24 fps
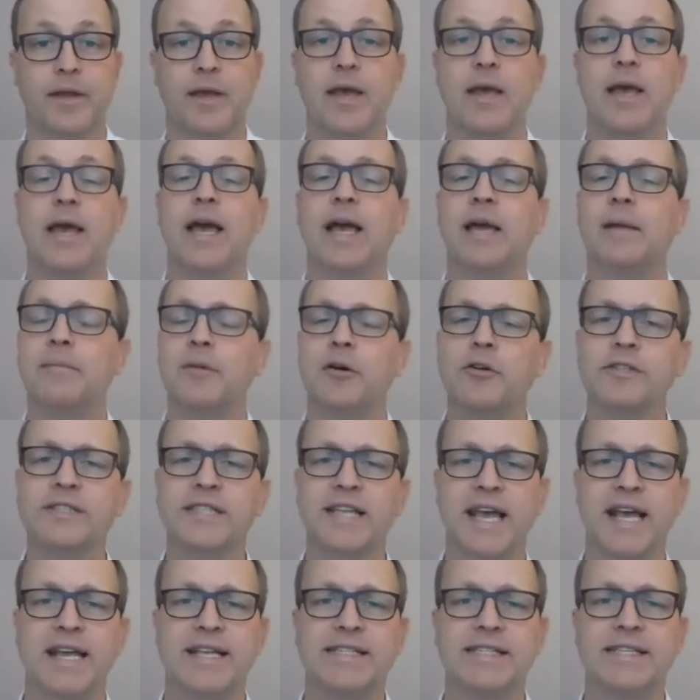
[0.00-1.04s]
In most
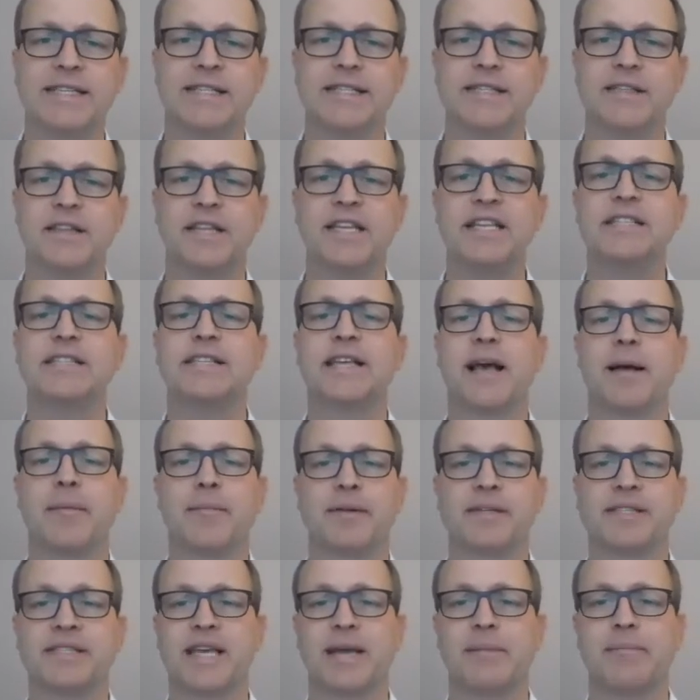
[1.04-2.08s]
cases, these
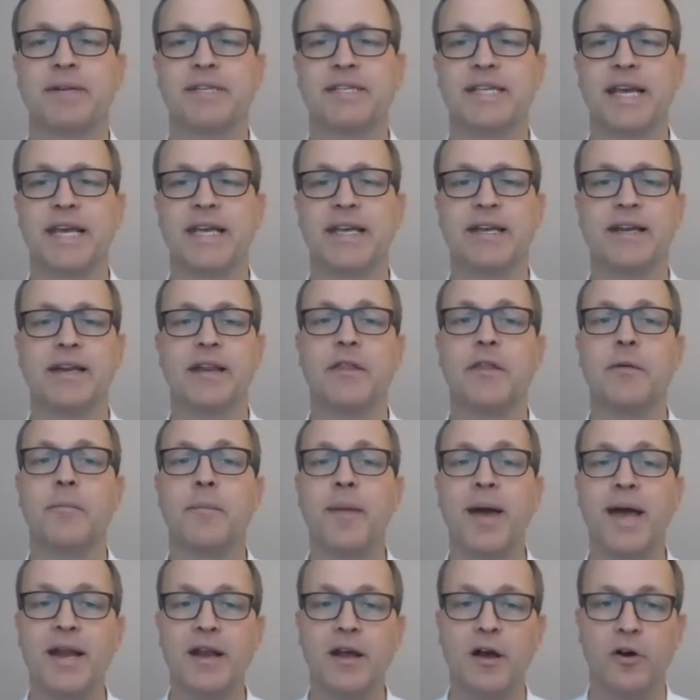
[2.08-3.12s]
samples can be taken in the
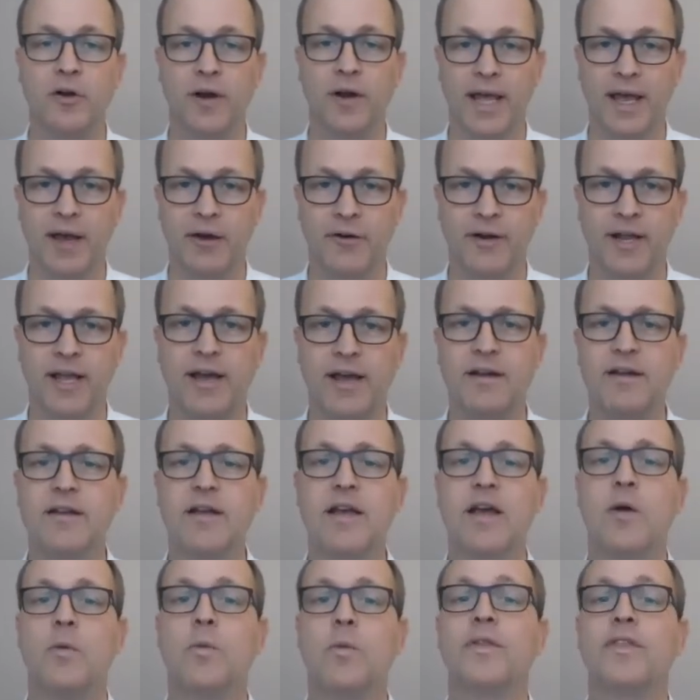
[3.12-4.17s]
manhole area
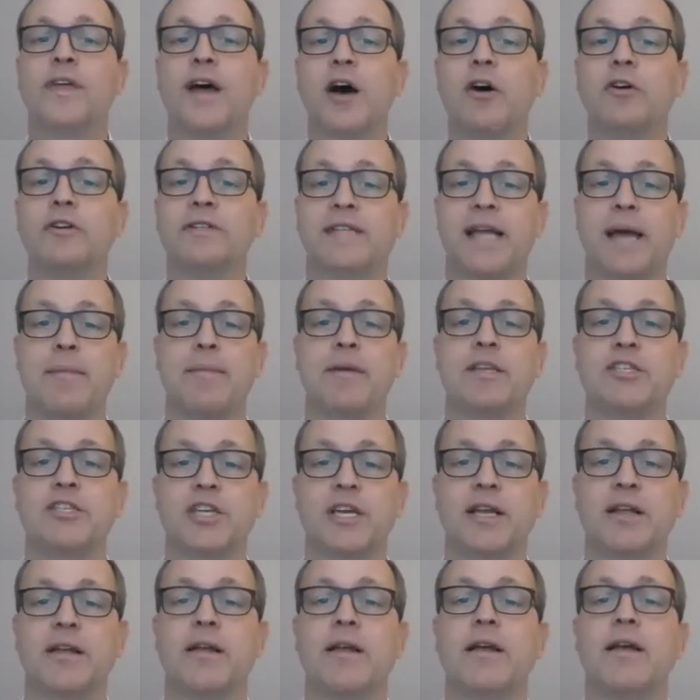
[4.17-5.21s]
without
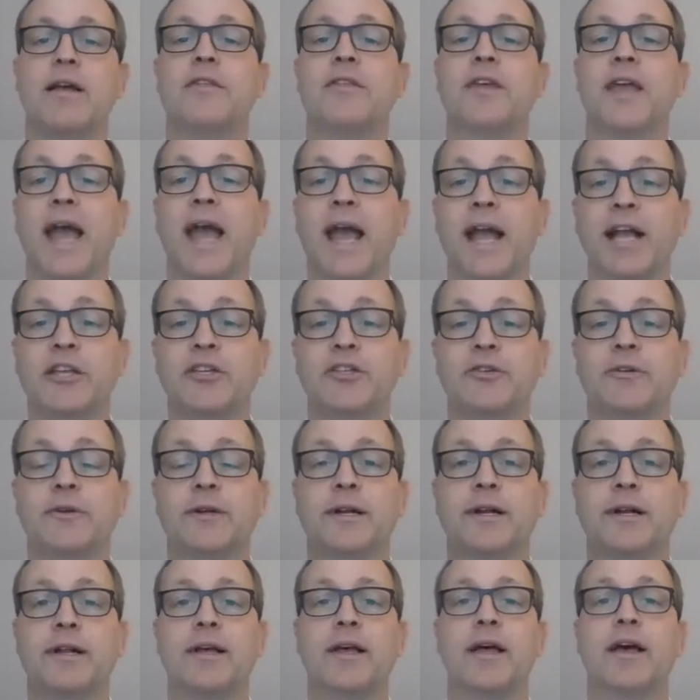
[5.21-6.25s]
damaging the
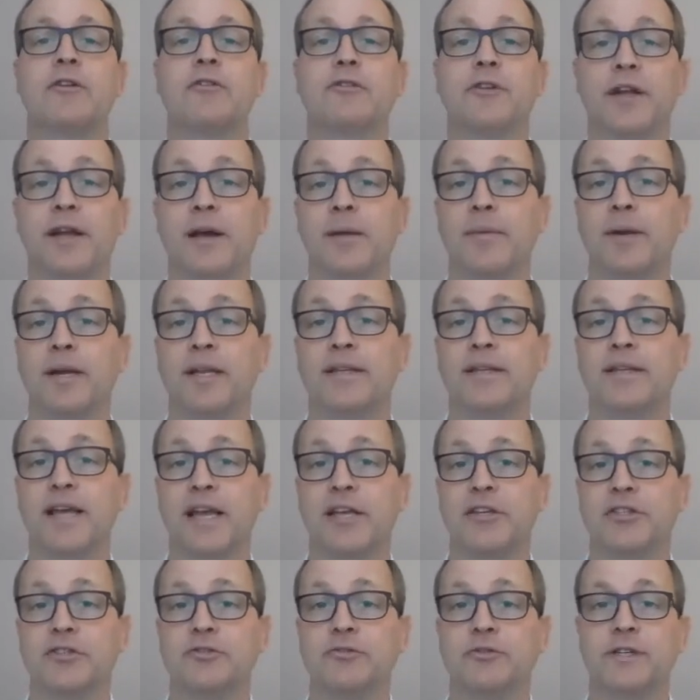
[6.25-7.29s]
actual
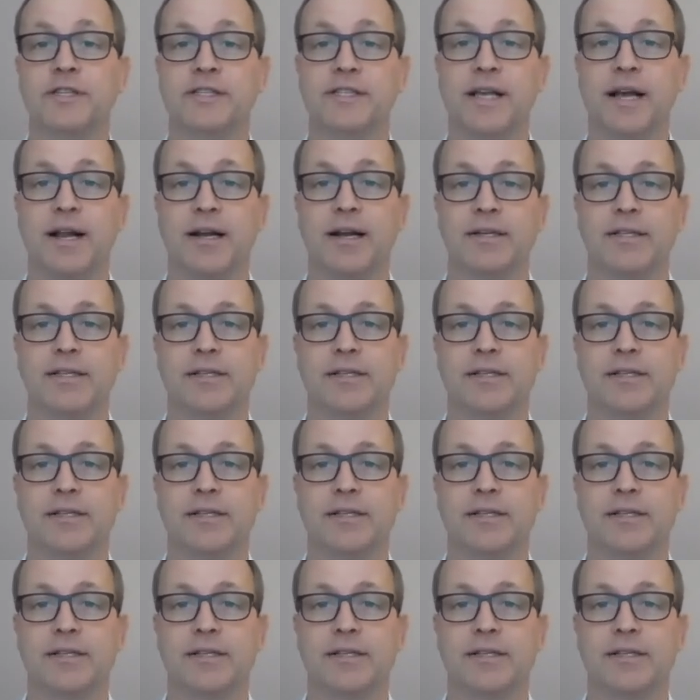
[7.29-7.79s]
rehabilitation result.